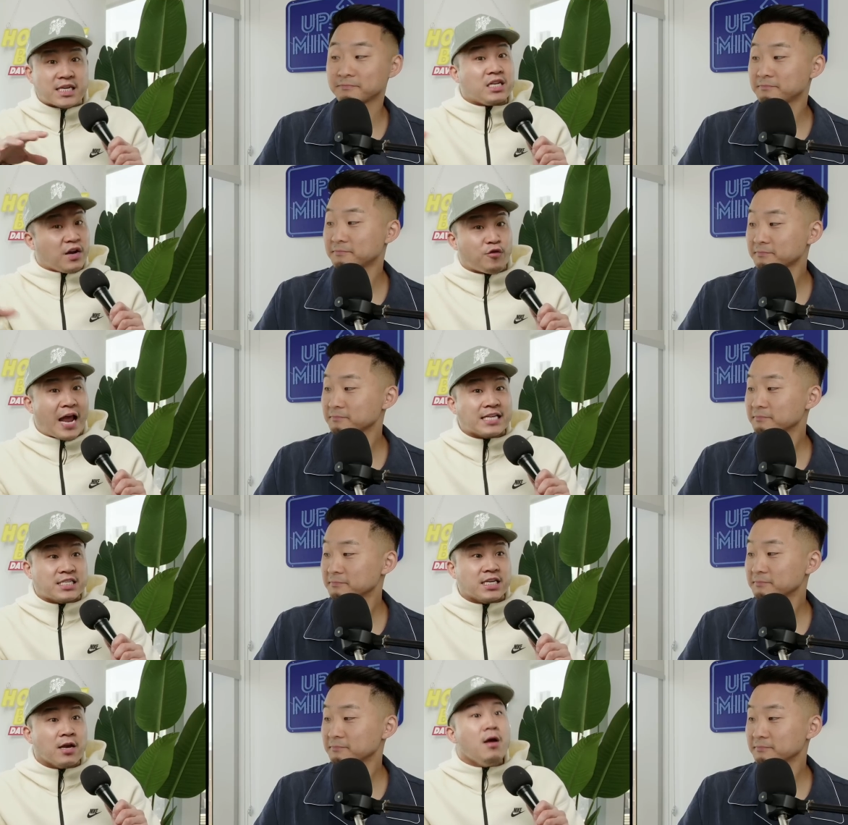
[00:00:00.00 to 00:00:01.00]
Speaker 1: different
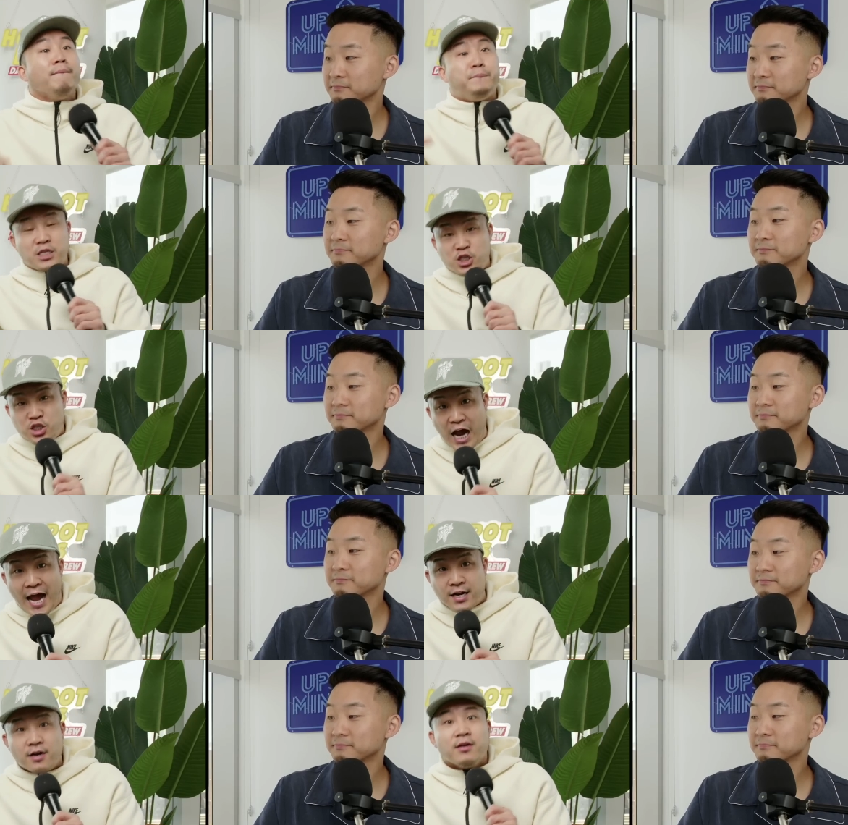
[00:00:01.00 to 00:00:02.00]
S's, but
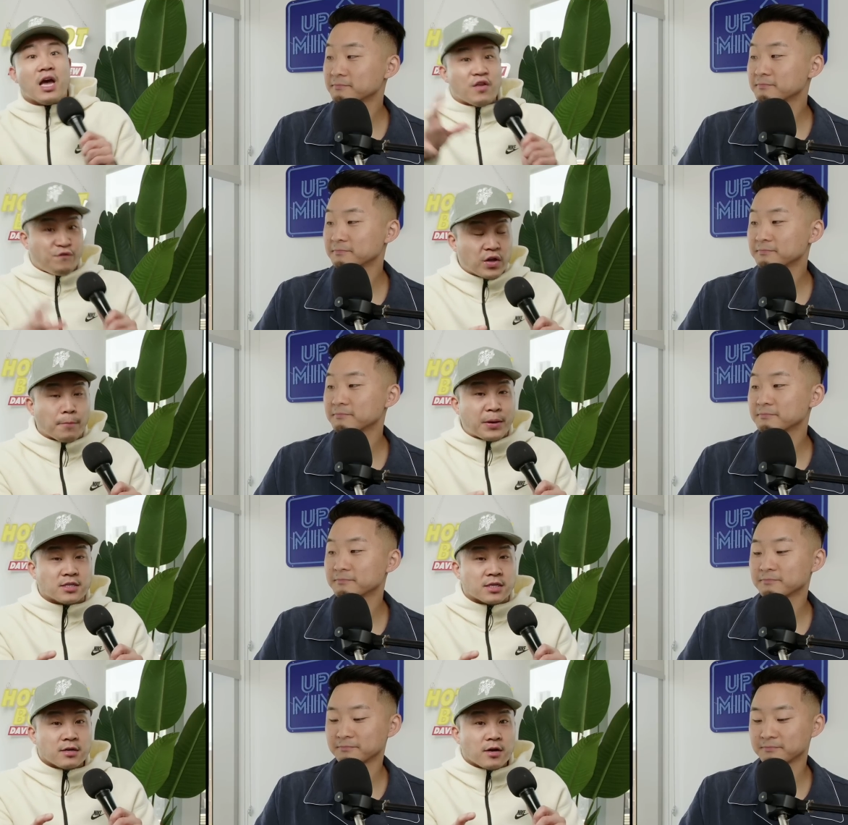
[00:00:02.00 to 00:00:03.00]
China and the
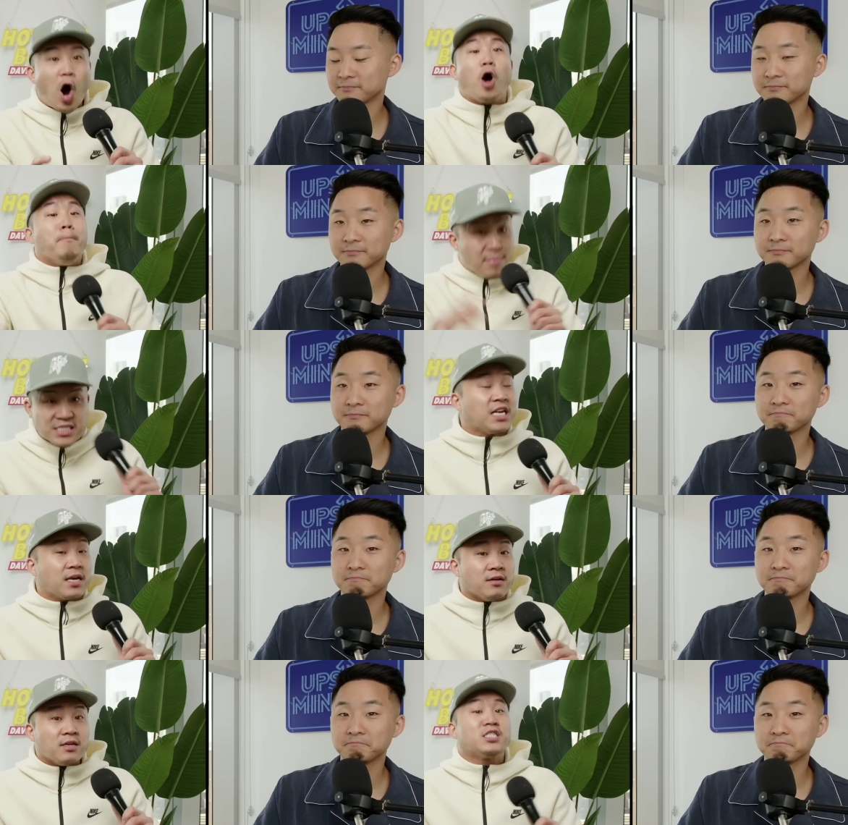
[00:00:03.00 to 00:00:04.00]
Philippines are
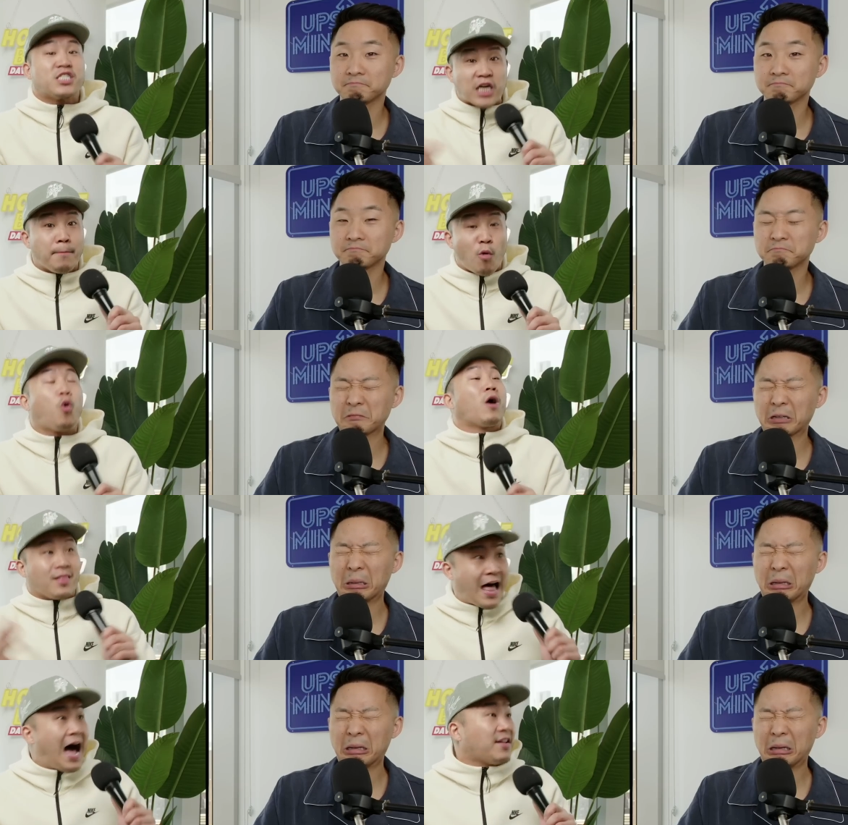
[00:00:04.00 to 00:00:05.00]
missing some or a
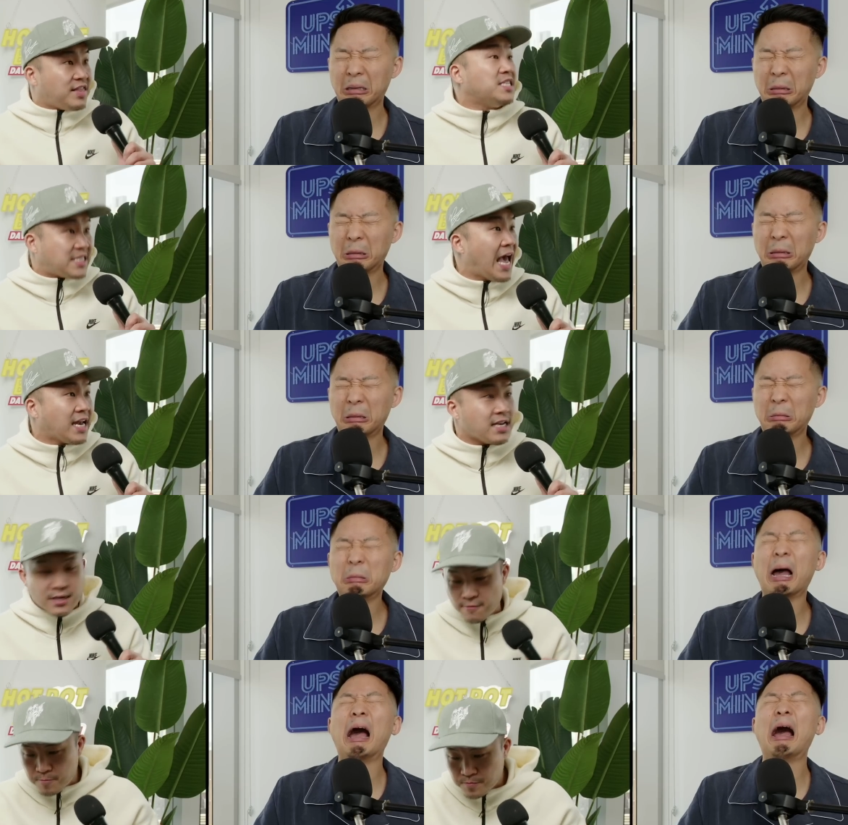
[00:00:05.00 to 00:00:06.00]
lot of these 10.
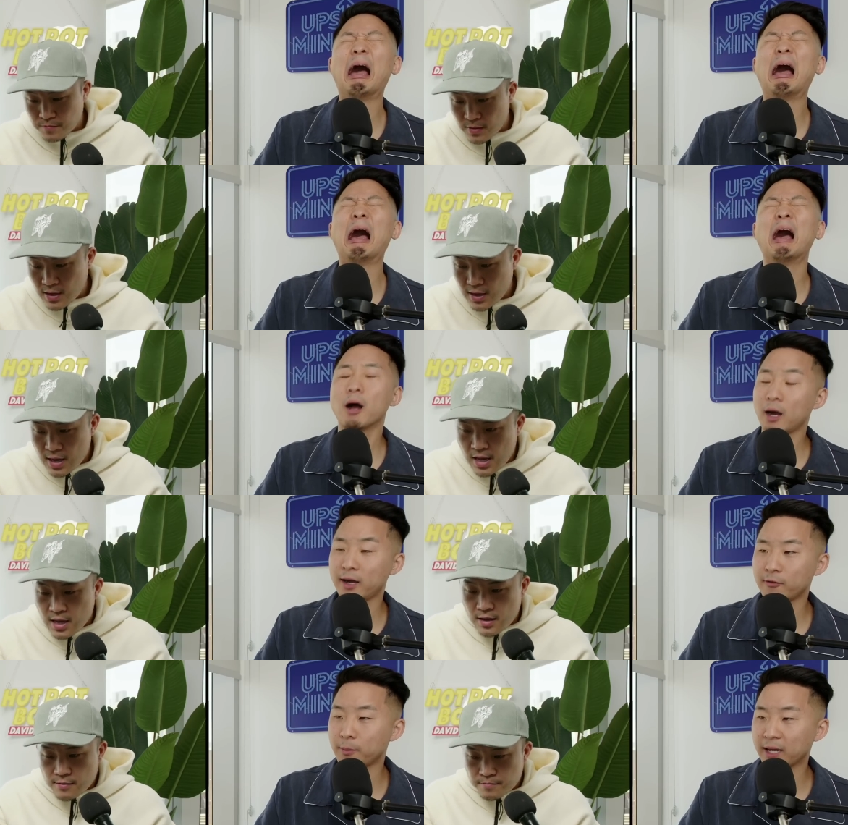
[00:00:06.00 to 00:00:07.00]
Speaker 2: All
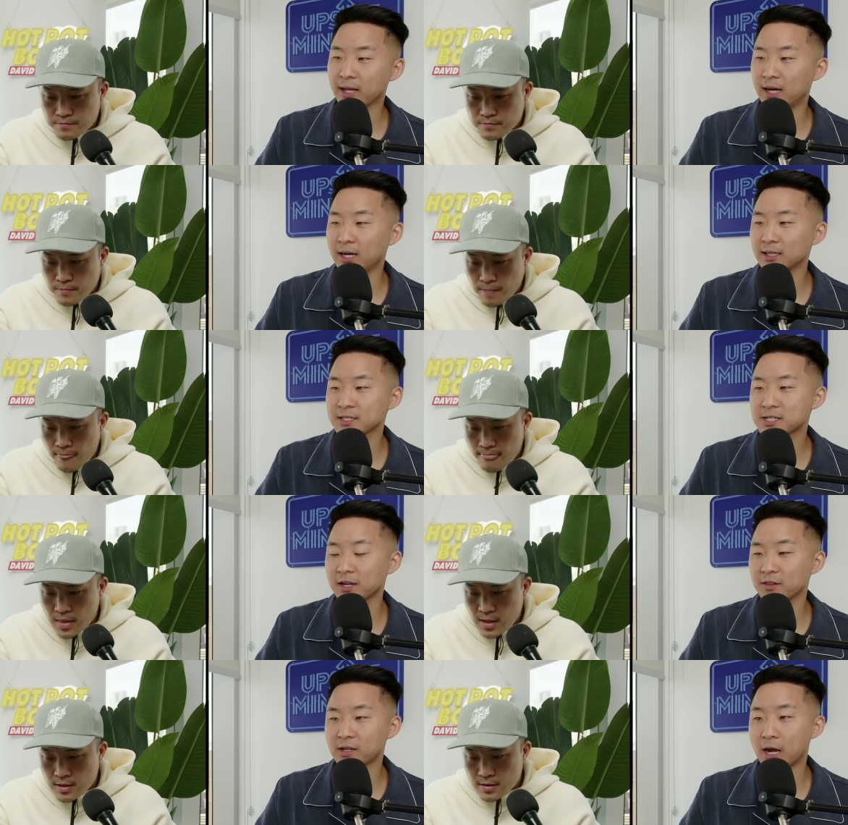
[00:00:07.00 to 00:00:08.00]
right, everybody, let's
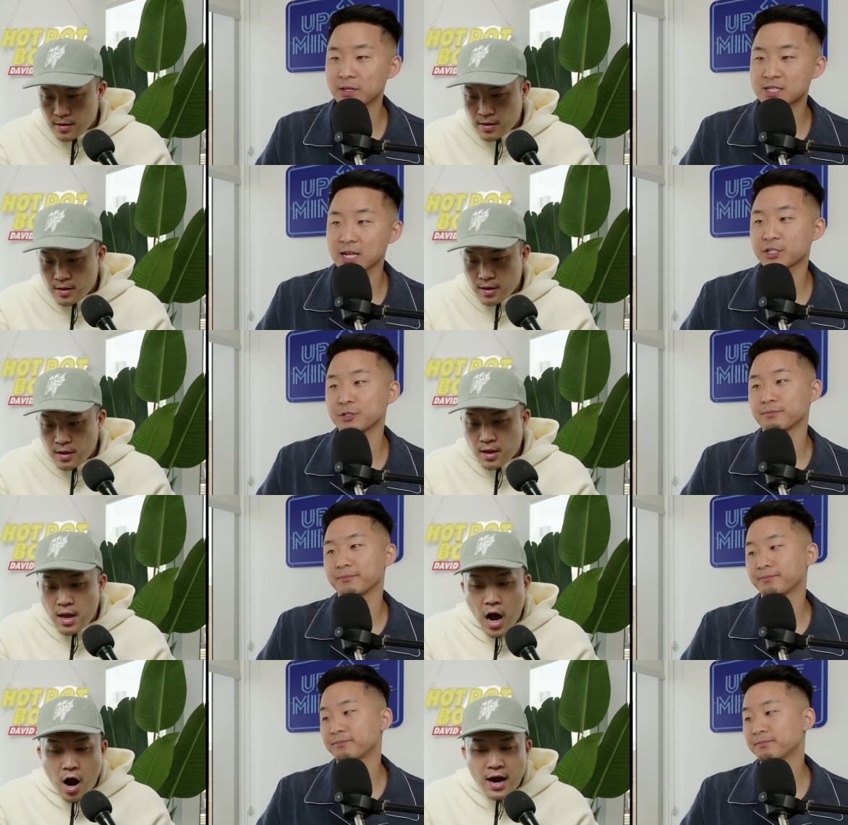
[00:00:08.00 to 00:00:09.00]
get in the comments section.
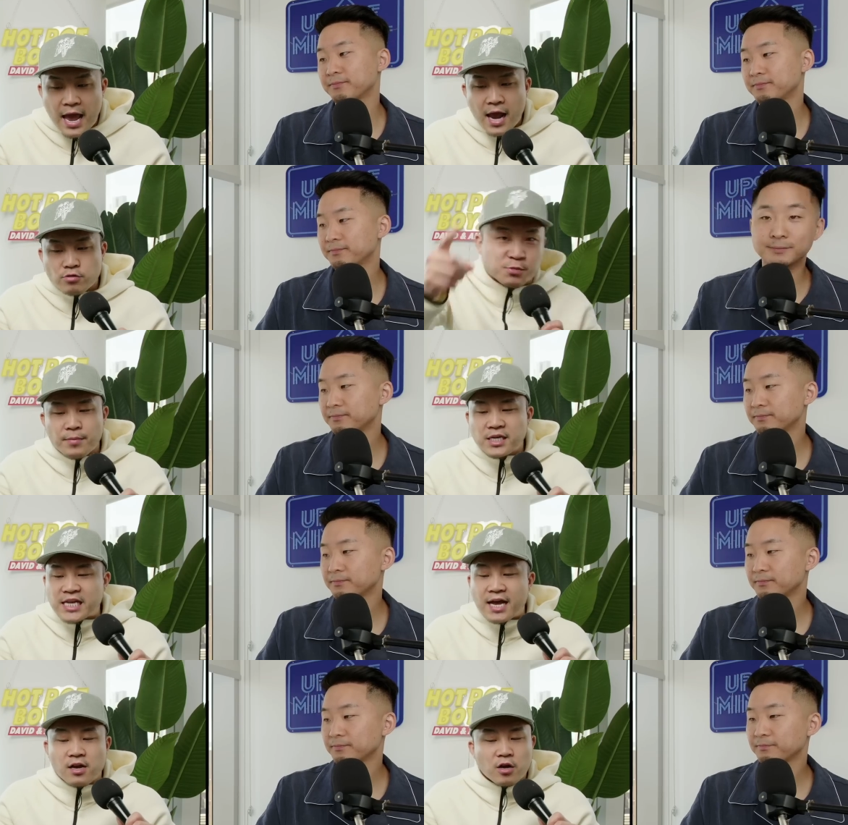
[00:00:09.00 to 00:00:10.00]
Speaker 1: All right, Andrew, somebody
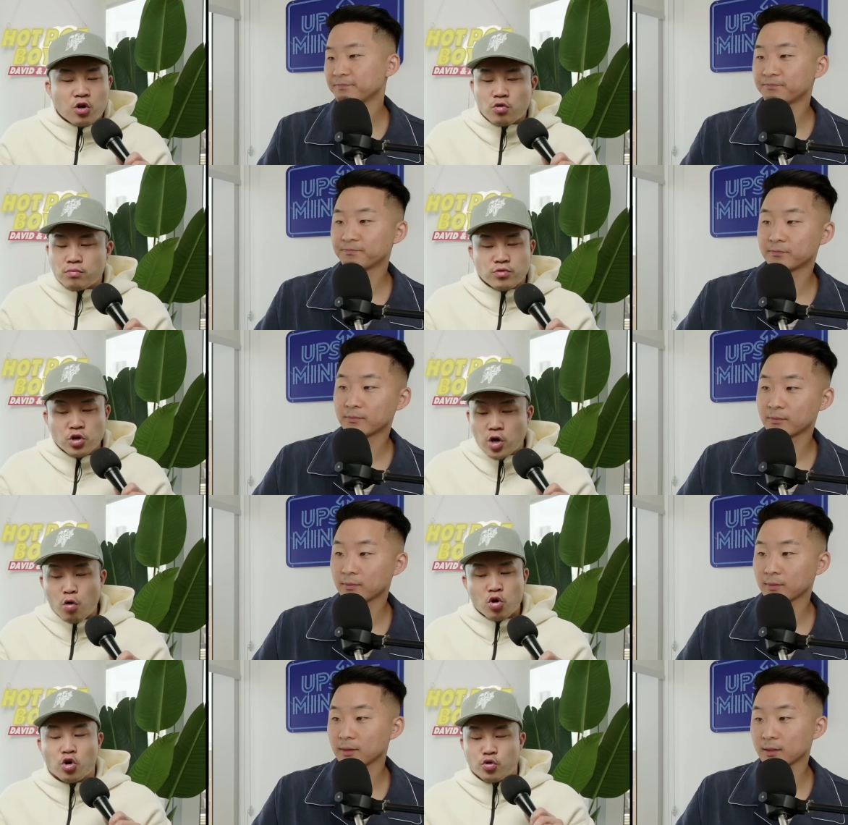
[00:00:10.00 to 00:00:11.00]
said, you know,
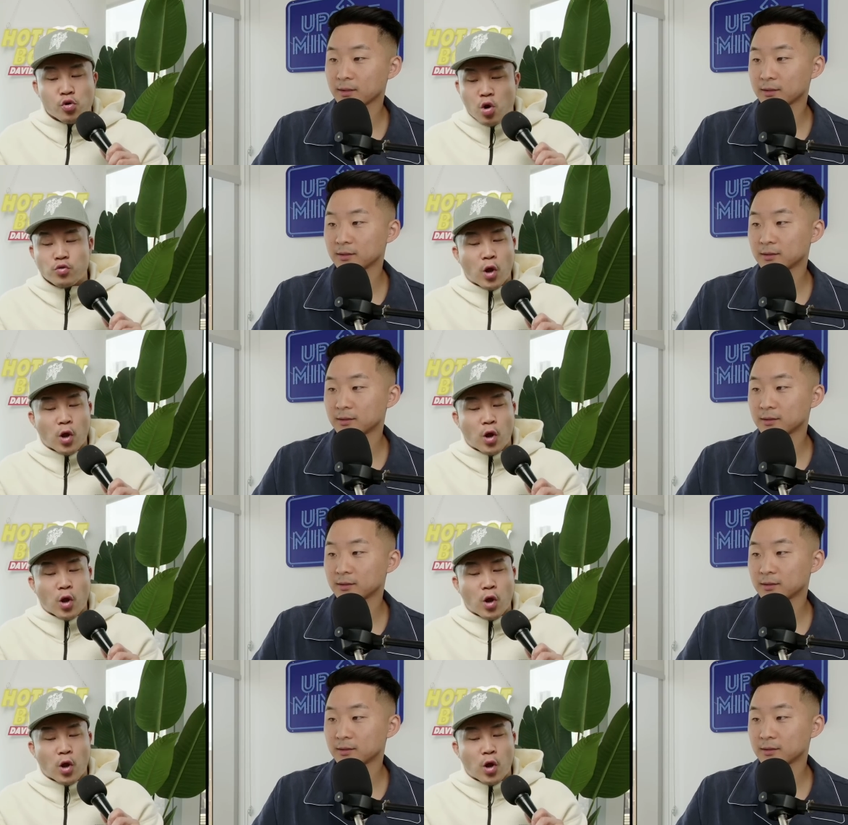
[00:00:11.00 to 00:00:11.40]
Kuroko no